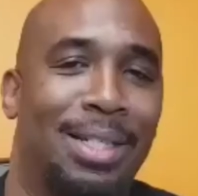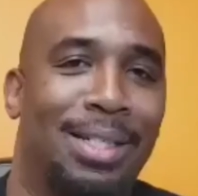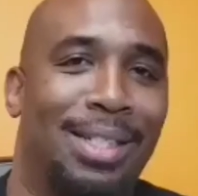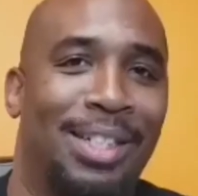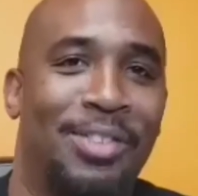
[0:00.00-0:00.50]

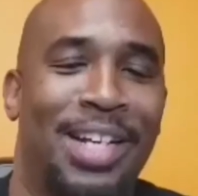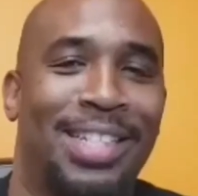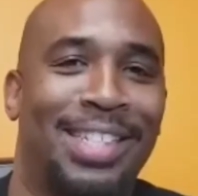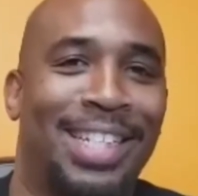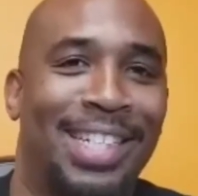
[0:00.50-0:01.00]

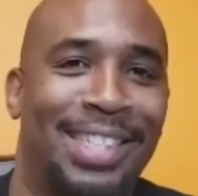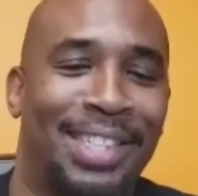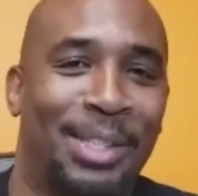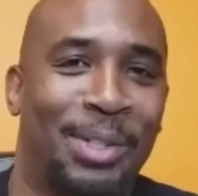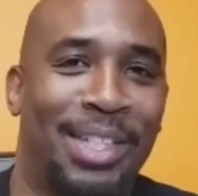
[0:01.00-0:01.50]

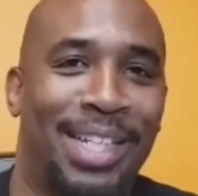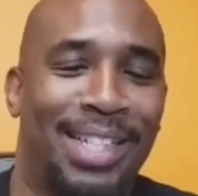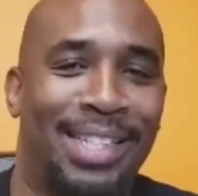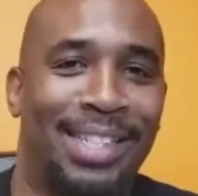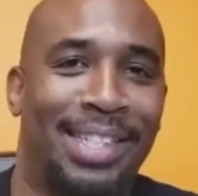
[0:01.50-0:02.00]
Congratulations to
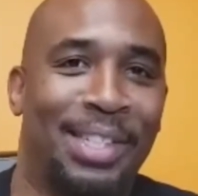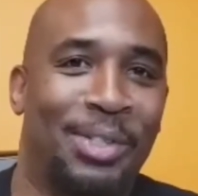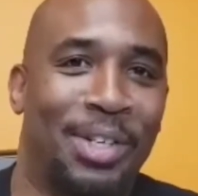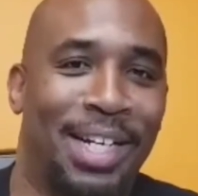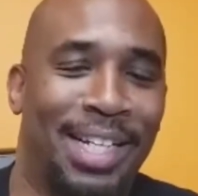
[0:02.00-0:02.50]
Alexis and
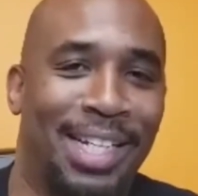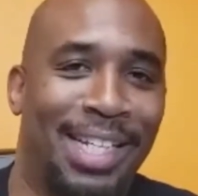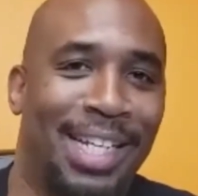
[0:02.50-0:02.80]
Trey.